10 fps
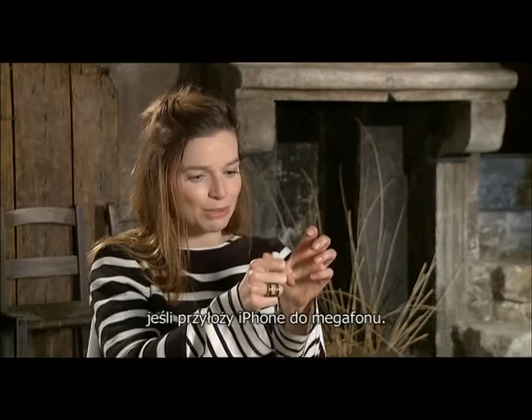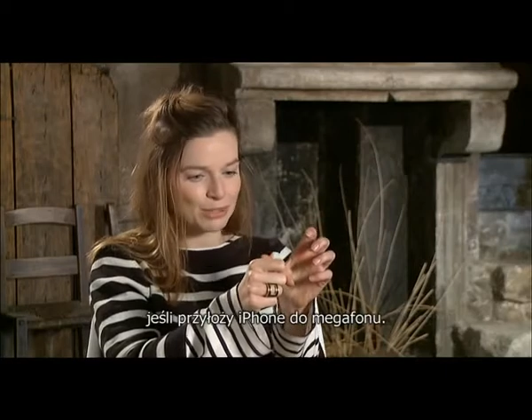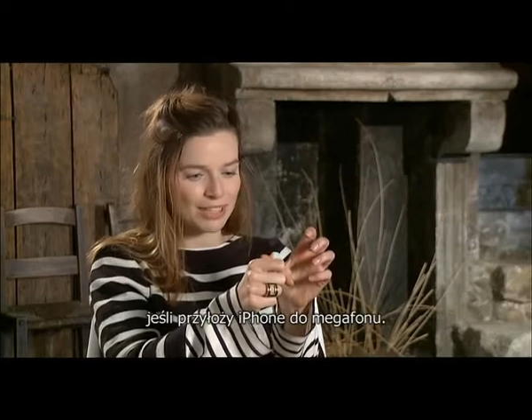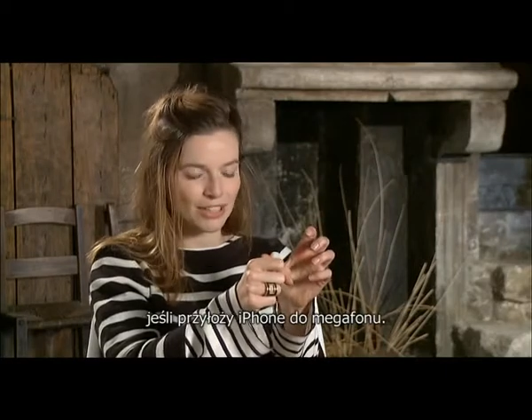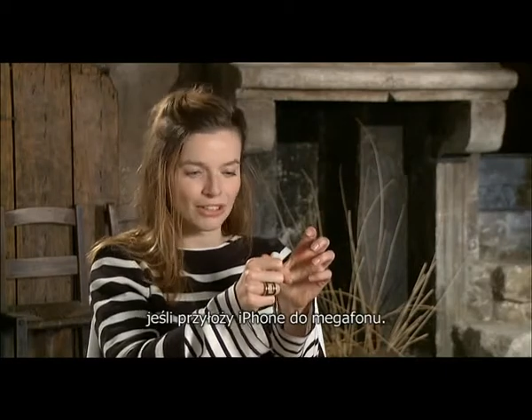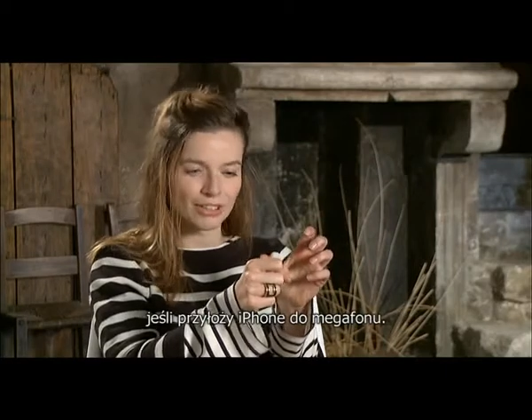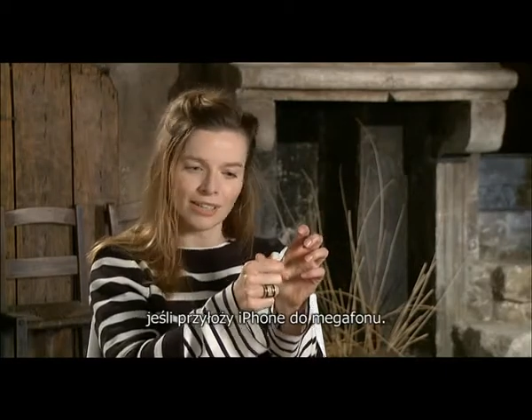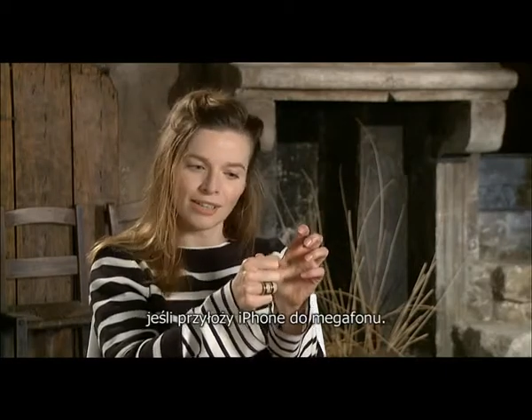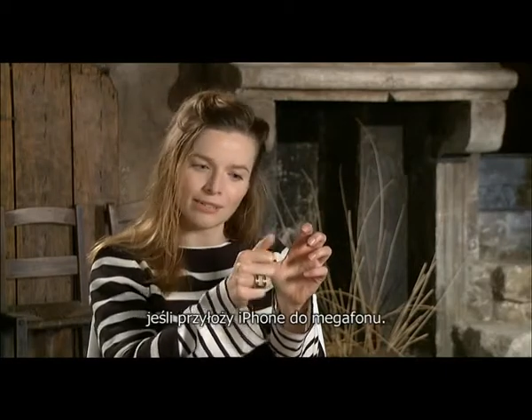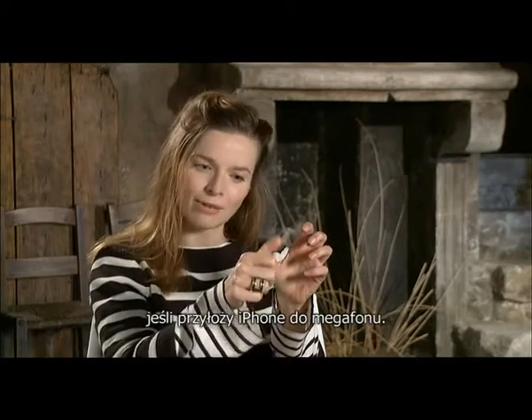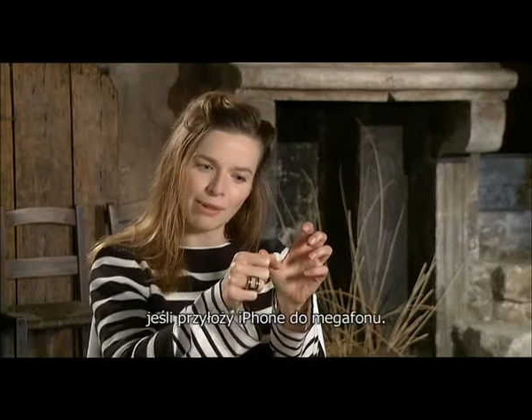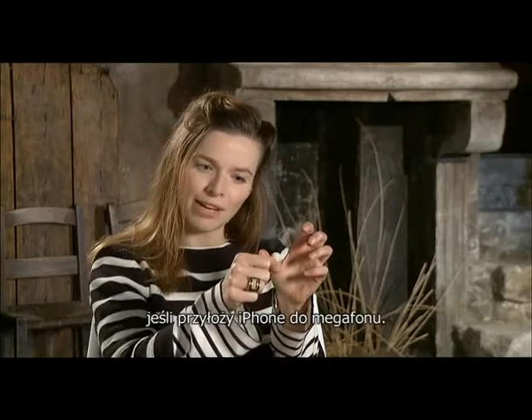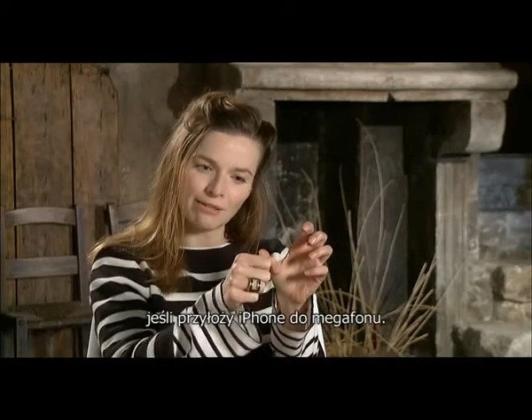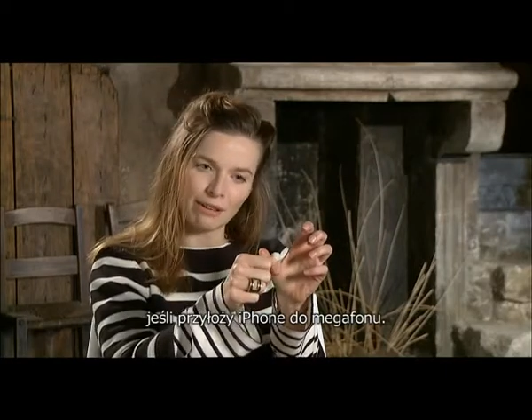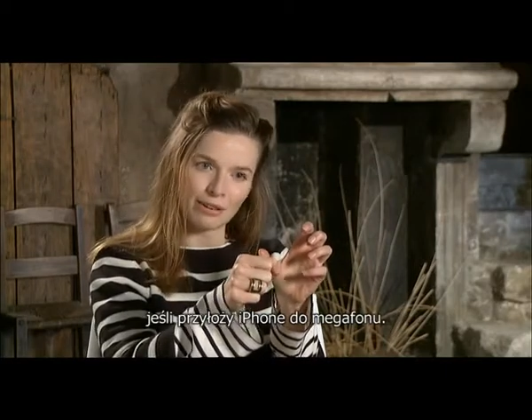music on through the
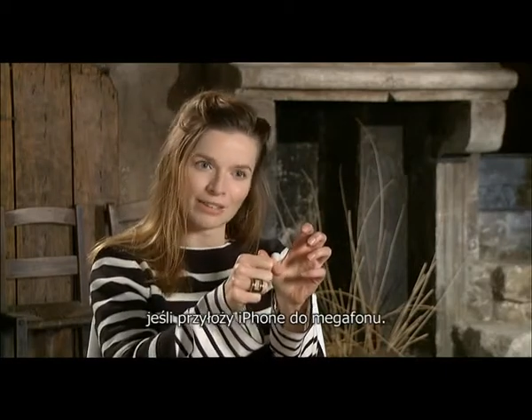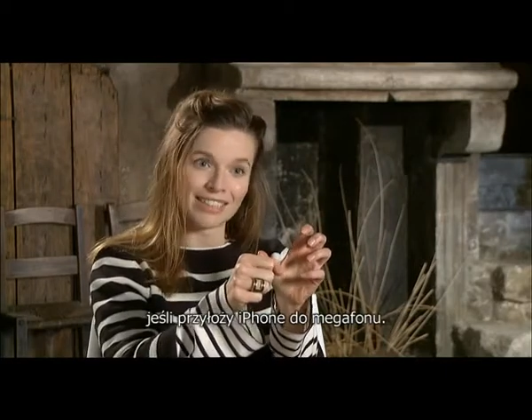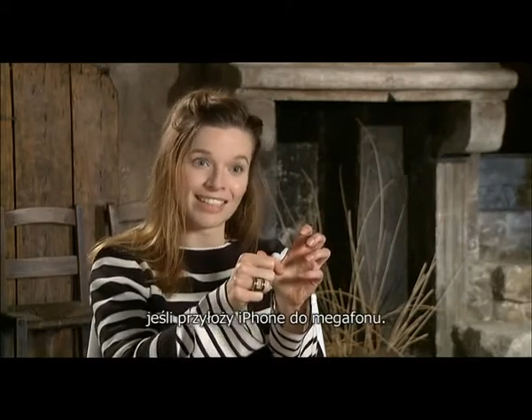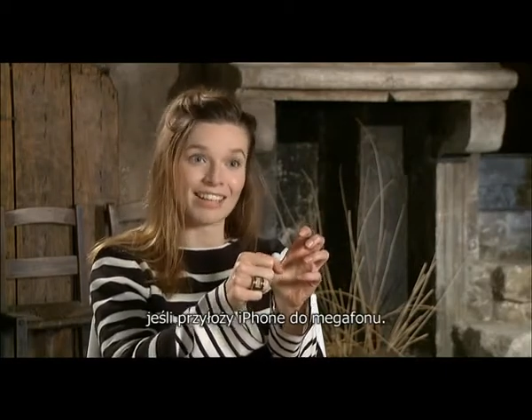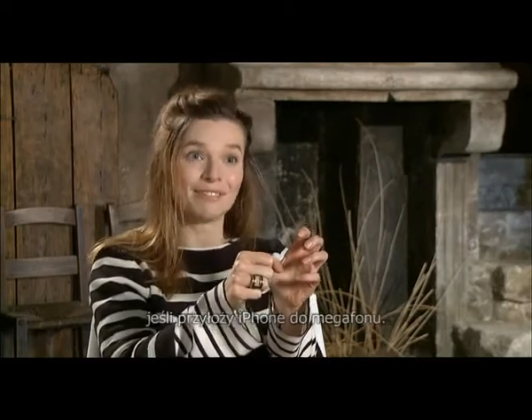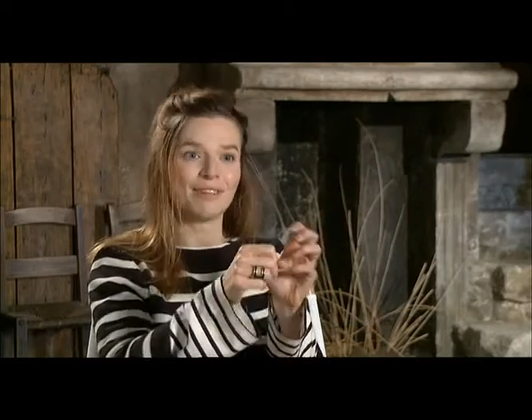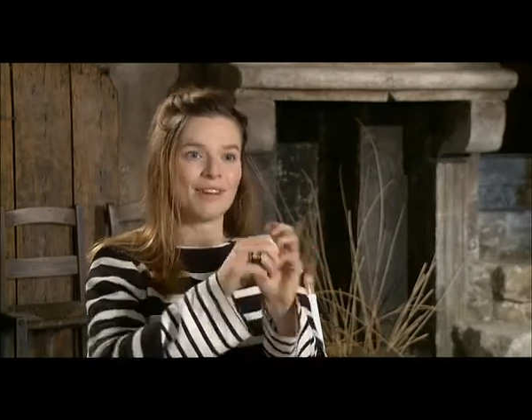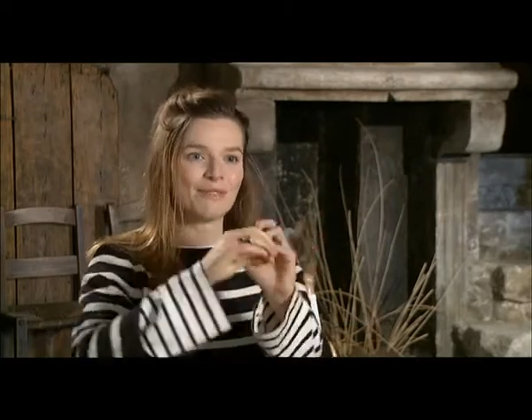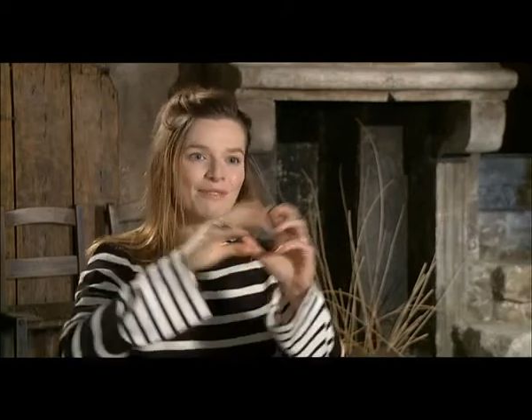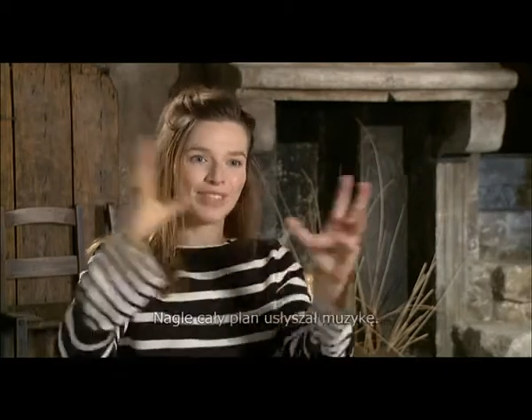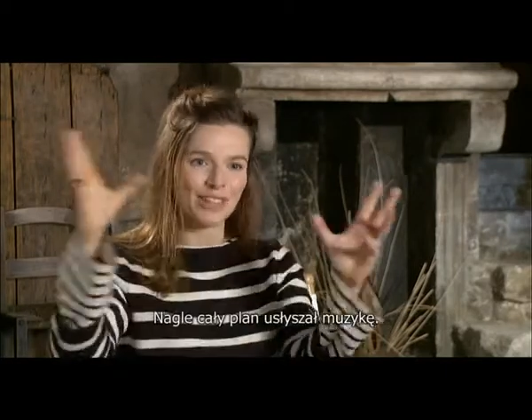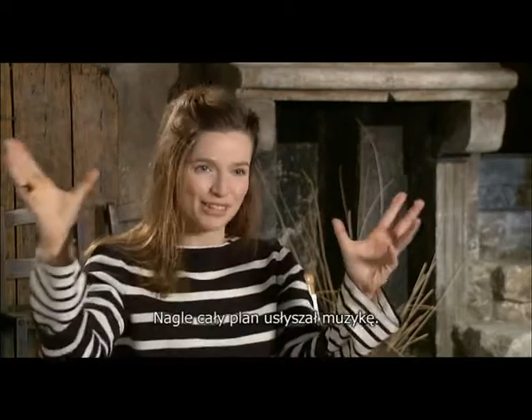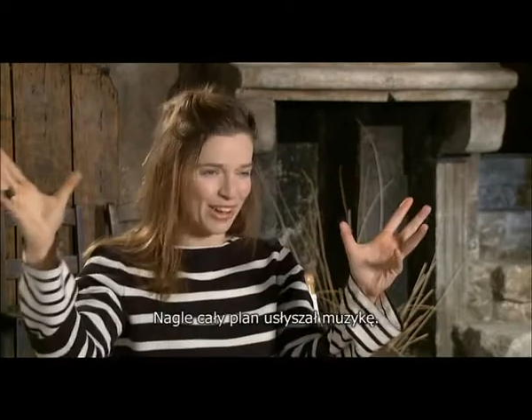megaphone and then you know,